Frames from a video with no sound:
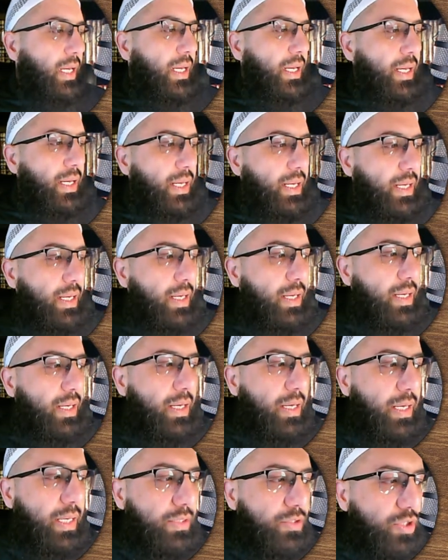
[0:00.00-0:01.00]

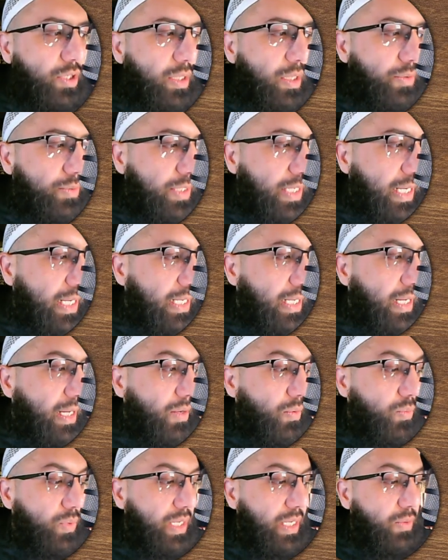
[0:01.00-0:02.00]
inshallah ta'ala,
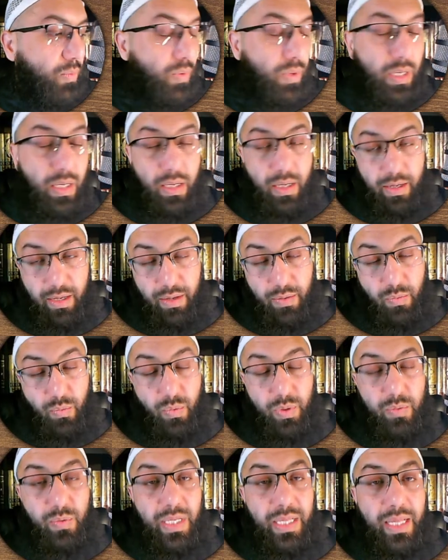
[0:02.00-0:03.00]

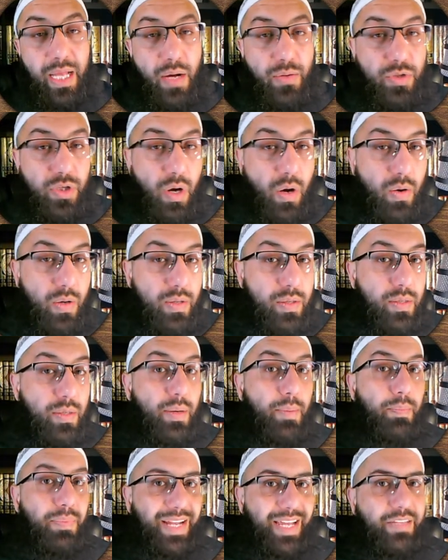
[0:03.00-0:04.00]
when we launch our
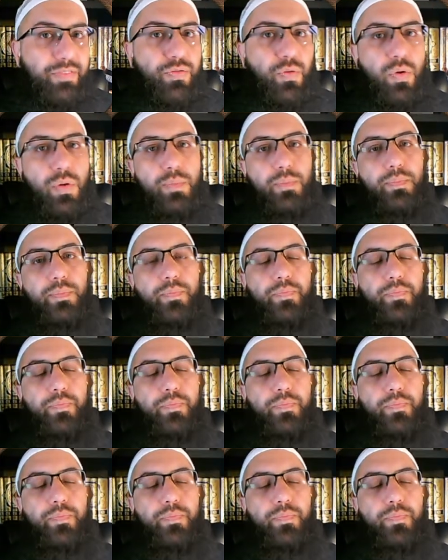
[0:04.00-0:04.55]
platform,